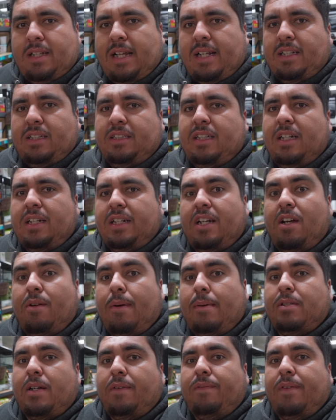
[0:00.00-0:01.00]
they sell here
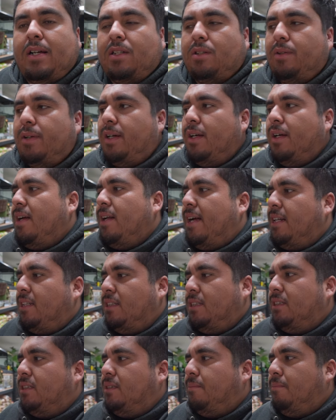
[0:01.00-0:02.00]
at Reptile Factory.
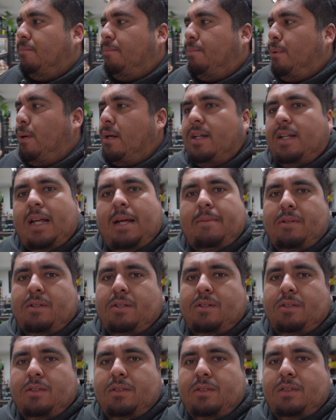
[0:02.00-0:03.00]
That's pretty damn
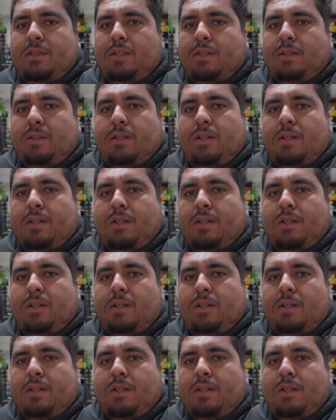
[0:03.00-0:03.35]
cool. So,